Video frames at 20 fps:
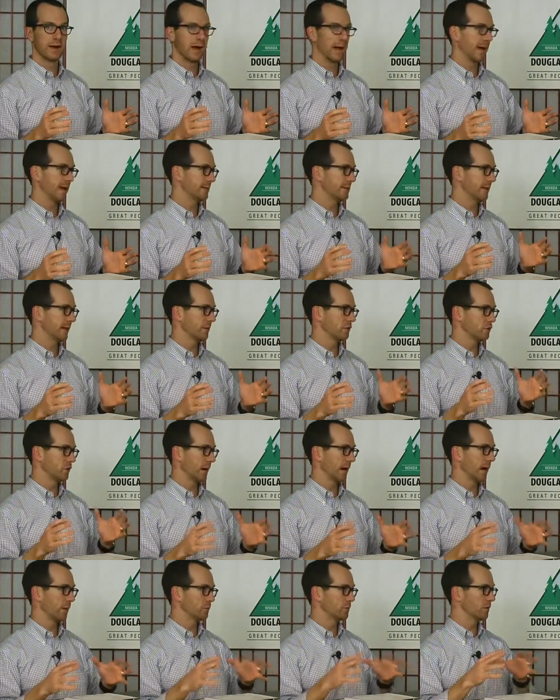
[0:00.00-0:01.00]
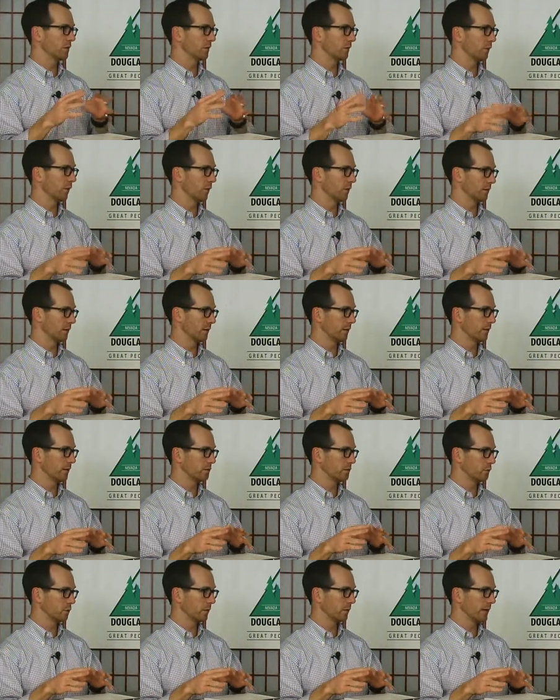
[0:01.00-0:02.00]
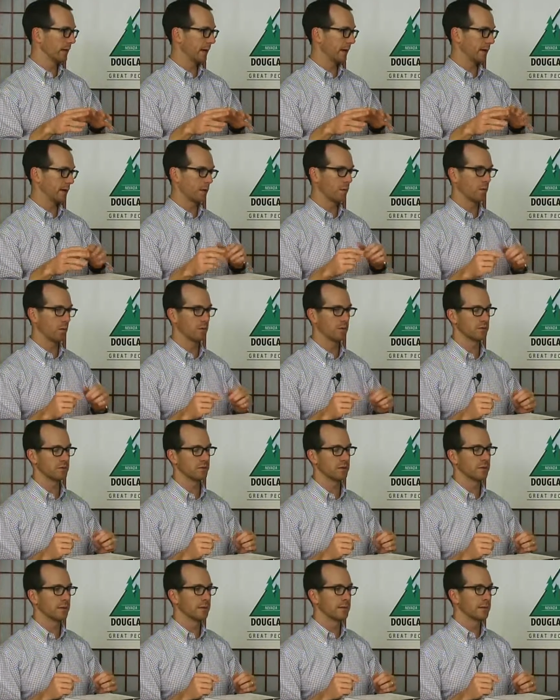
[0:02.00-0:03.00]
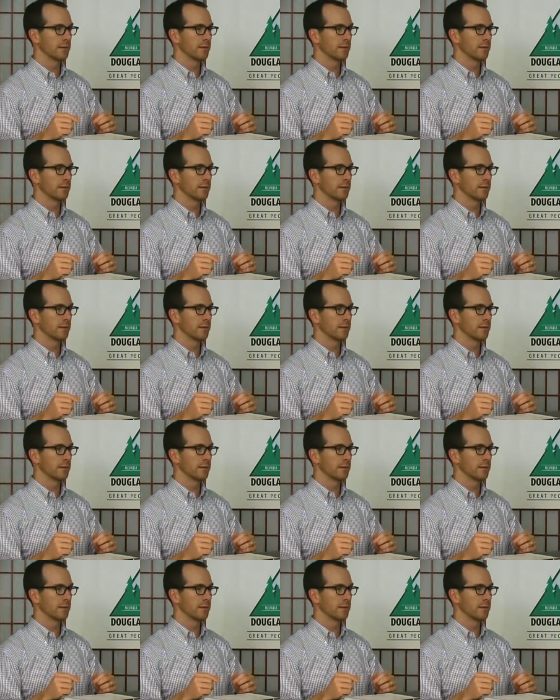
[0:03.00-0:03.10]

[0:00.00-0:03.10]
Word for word: high tech jobs that fall into these three categories